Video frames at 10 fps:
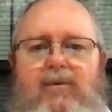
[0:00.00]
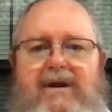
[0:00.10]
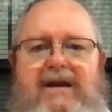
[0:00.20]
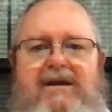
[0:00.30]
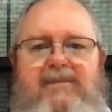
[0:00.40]

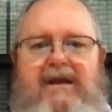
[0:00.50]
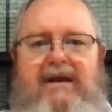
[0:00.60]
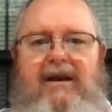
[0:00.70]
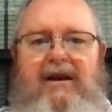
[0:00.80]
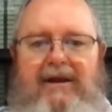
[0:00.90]
We need to
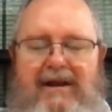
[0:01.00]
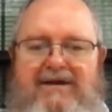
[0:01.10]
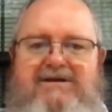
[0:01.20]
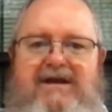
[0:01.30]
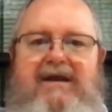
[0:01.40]
be
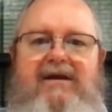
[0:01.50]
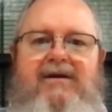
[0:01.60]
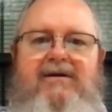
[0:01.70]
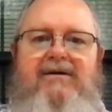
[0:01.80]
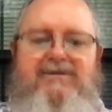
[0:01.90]
listening.
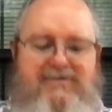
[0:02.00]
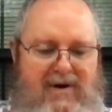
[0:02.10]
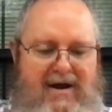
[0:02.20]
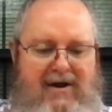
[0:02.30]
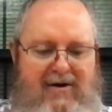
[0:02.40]
It's
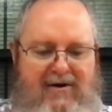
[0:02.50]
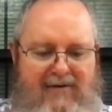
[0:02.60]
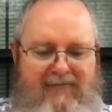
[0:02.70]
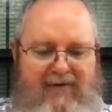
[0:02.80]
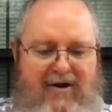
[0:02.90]
right here in
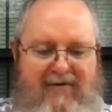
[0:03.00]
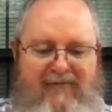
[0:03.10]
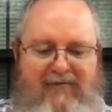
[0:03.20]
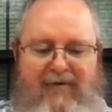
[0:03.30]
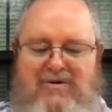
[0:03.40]
the very
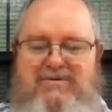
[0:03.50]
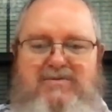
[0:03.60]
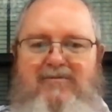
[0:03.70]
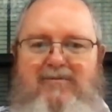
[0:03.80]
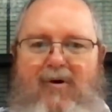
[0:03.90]
first
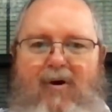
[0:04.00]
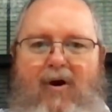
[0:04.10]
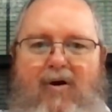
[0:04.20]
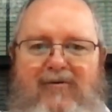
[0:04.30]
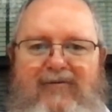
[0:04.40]

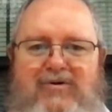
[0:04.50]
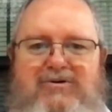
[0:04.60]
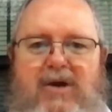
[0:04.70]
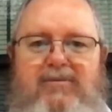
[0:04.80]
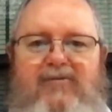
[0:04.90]
part, the
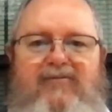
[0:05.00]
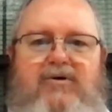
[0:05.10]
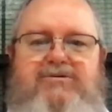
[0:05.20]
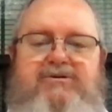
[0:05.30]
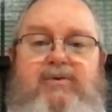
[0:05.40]
first couple of
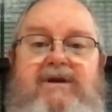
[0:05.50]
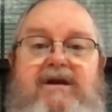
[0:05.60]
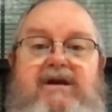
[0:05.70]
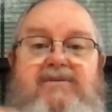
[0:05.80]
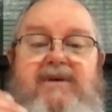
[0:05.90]
verses. We
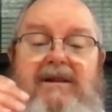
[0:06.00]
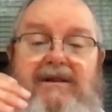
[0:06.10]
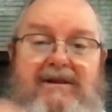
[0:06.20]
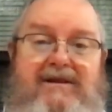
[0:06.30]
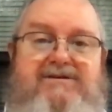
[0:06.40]
need to be
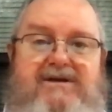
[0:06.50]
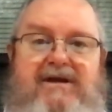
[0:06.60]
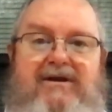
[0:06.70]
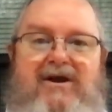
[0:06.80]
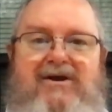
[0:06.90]

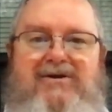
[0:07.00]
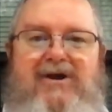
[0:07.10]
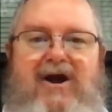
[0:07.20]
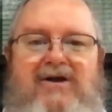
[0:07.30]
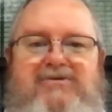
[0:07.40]
listening to
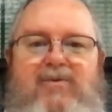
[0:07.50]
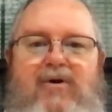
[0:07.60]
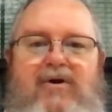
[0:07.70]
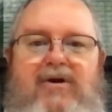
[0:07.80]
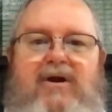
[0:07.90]
God's
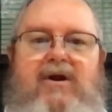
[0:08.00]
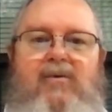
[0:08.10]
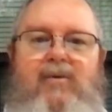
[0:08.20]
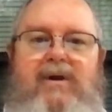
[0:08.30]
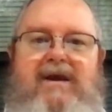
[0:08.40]
word.
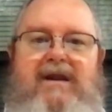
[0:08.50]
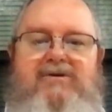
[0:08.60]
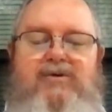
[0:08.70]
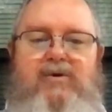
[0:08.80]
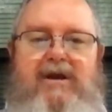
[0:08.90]
We
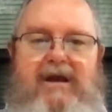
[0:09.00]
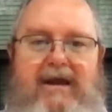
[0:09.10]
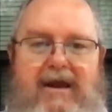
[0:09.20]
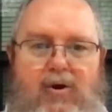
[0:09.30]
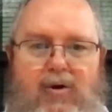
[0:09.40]
need to
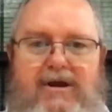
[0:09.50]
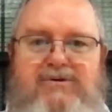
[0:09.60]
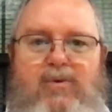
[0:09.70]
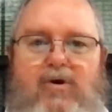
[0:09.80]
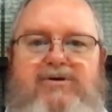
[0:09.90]
hear
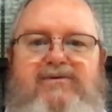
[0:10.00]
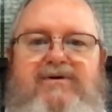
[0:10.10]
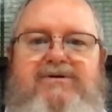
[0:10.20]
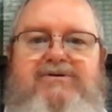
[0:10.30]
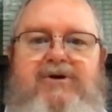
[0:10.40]
his words of
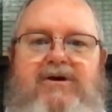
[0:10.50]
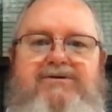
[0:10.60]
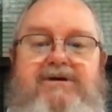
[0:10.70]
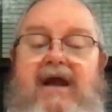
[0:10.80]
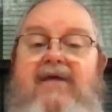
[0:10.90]

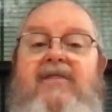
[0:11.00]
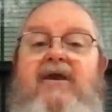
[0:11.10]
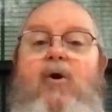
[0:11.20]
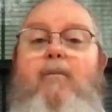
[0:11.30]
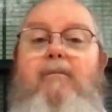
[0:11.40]
instruction and
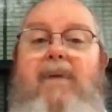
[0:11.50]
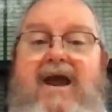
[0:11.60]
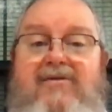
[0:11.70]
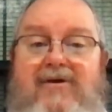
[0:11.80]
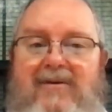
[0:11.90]
then
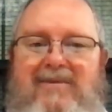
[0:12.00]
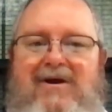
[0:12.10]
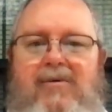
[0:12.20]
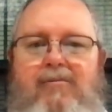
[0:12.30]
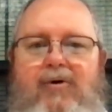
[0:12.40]
obey them.
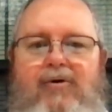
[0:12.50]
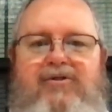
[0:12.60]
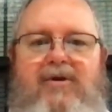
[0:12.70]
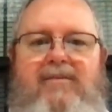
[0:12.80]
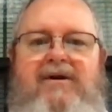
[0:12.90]

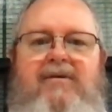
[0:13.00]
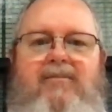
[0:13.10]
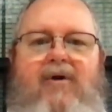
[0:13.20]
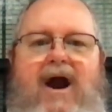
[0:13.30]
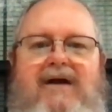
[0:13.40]
Put them into
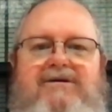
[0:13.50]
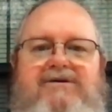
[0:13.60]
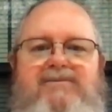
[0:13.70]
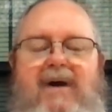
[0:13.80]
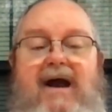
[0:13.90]

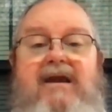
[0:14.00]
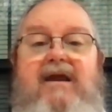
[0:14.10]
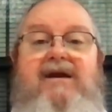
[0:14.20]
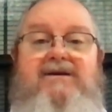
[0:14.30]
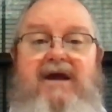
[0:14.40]
practice by
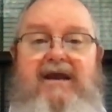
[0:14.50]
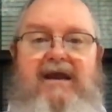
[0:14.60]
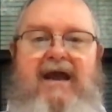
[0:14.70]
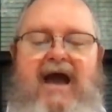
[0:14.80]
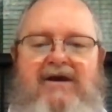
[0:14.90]

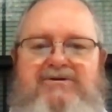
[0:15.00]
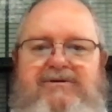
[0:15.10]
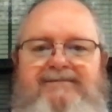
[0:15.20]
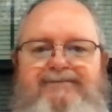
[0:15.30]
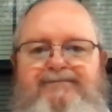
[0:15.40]
taking
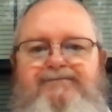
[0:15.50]
action.